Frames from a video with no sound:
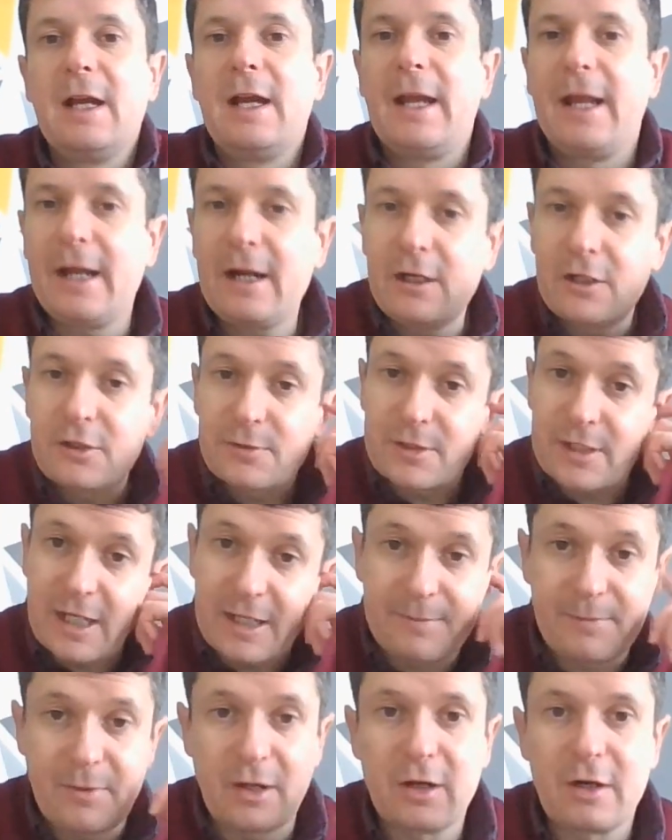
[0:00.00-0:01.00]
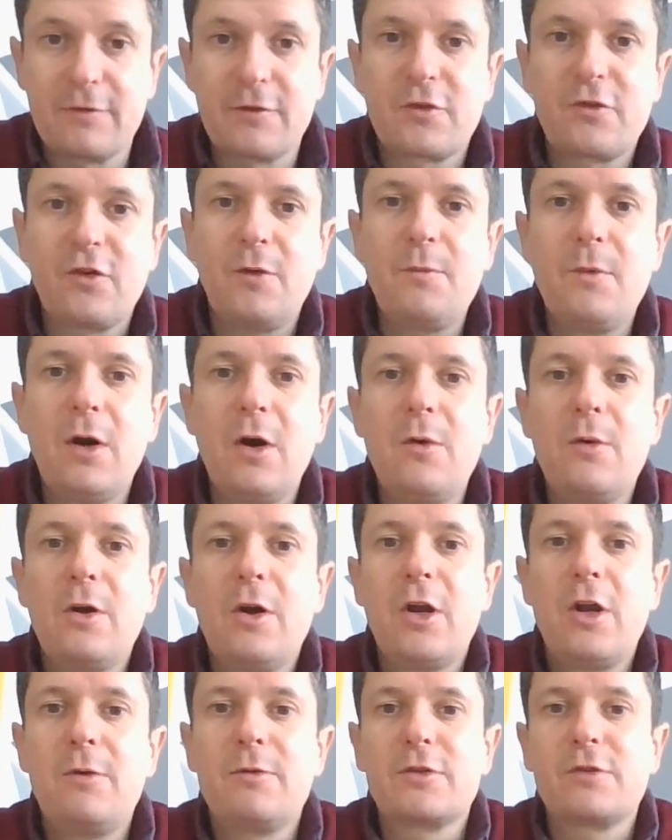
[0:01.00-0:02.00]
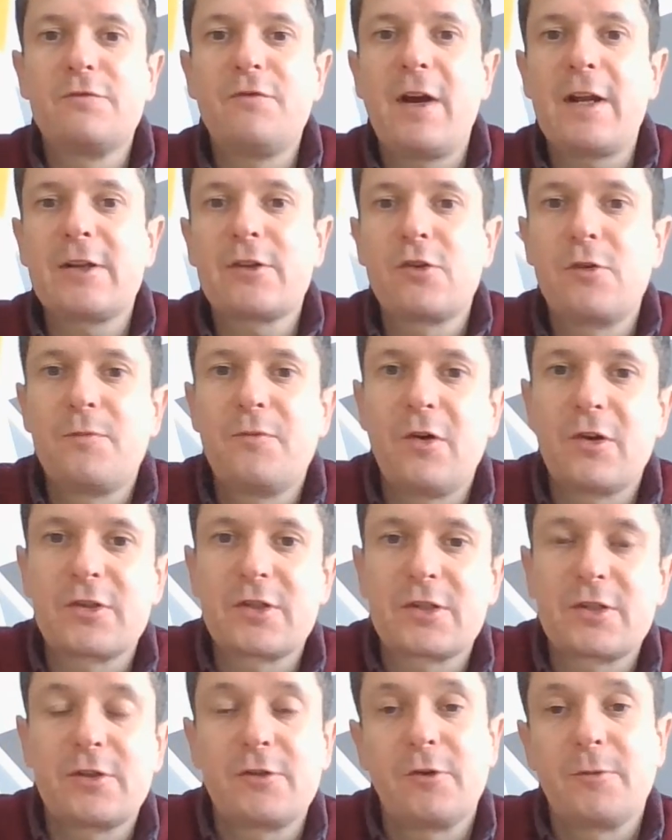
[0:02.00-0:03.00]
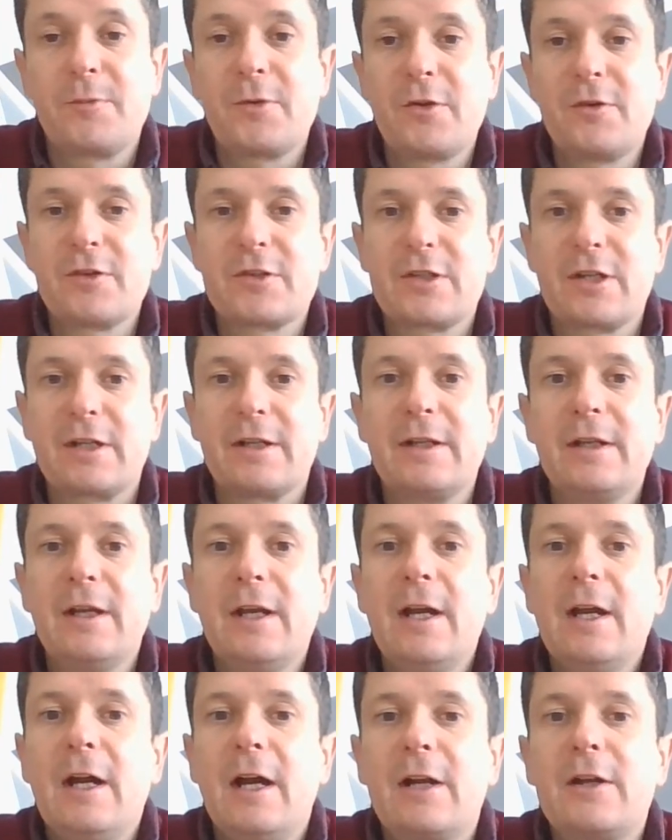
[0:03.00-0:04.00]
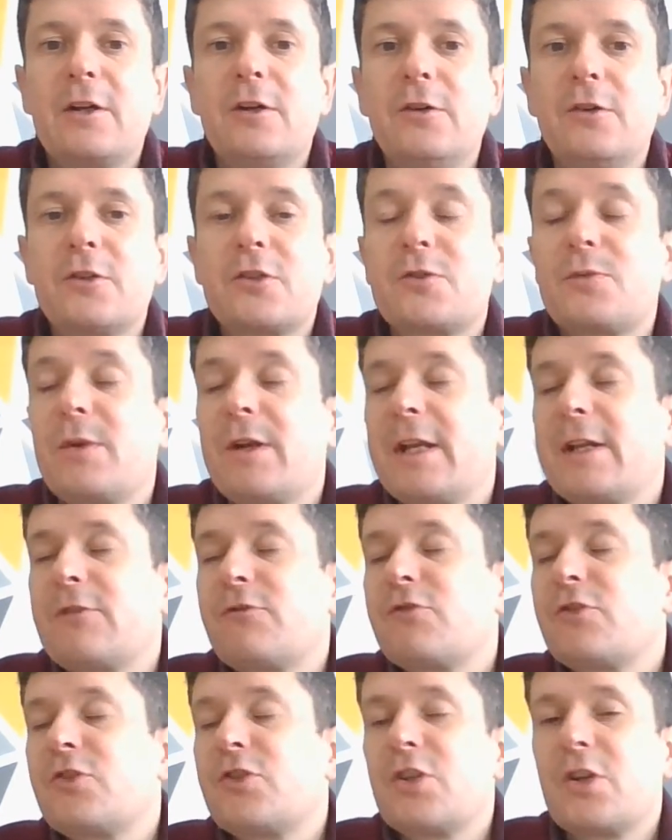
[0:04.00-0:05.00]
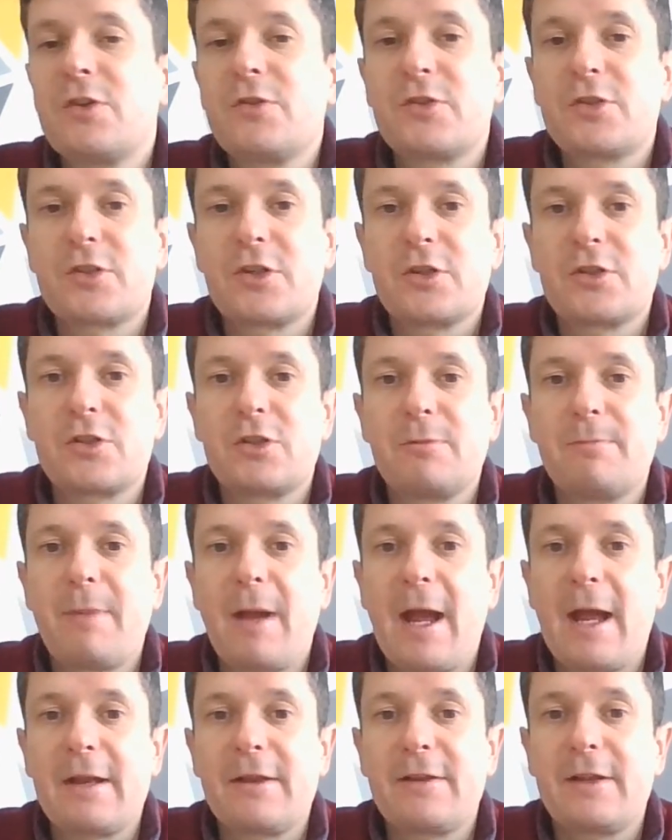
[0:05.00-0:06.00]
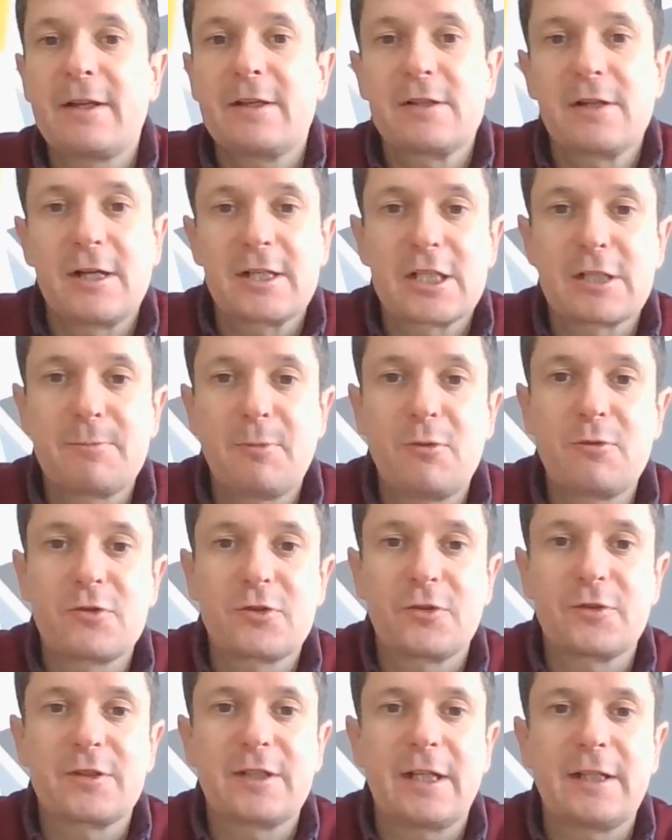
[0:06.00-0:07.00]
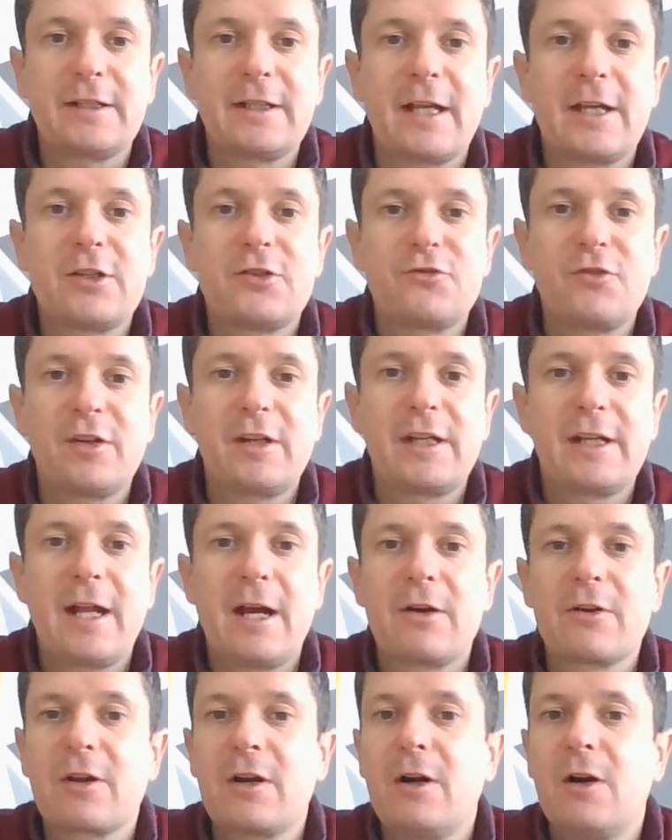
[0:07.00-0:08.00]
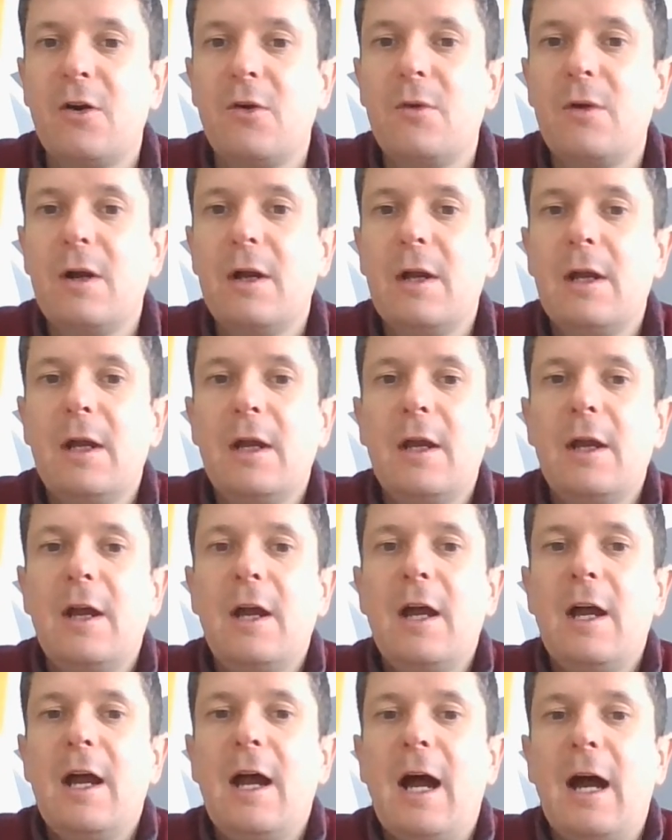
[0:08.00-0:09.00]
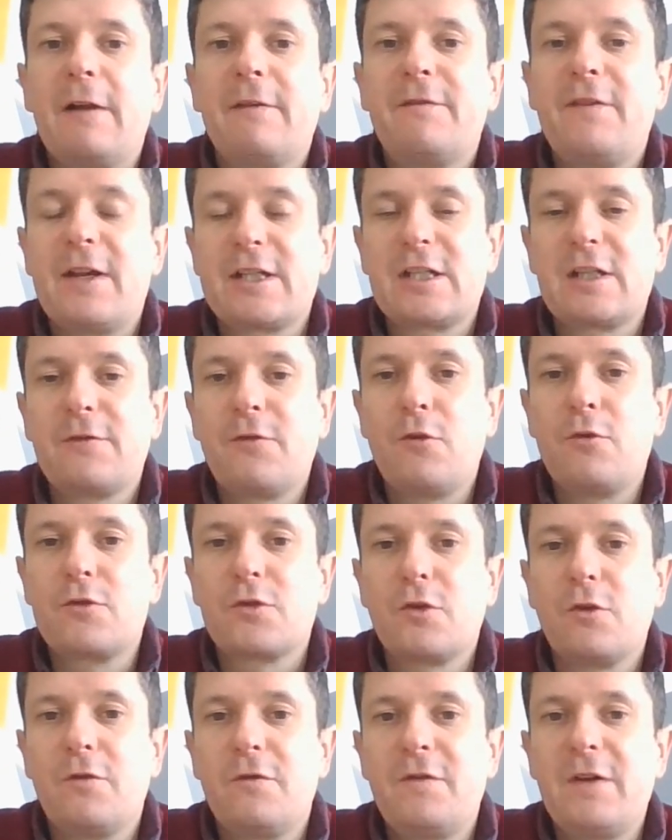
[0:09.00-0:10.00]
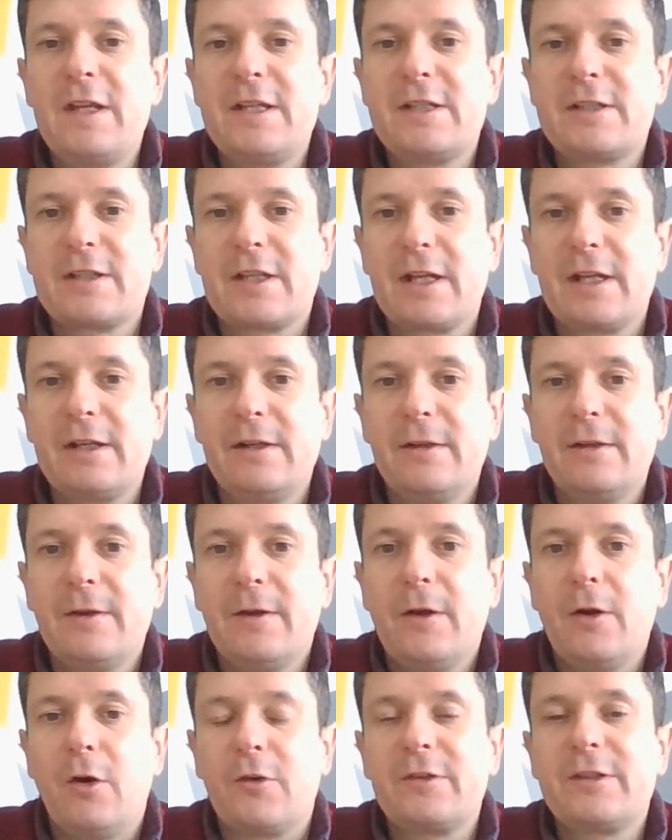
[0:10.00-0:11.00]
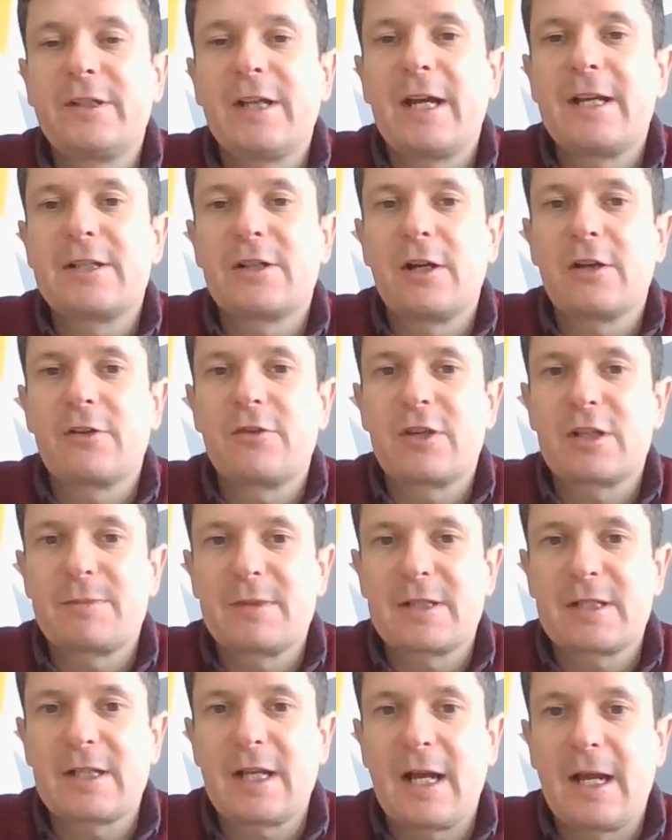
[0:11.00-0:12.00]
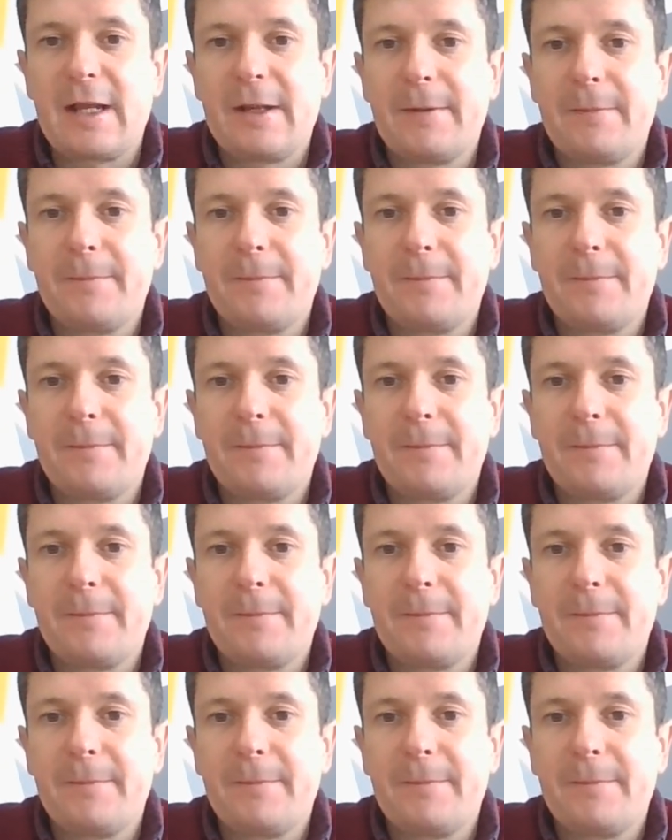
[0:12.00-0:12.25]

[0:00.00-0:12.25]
England was led by Oliver Cromwell, who was a radical Protestant or Puritan, and laws were introduced to ban things like sports on Sundays, drinking alcohol, and festivals or feasting on days like Christmas Day.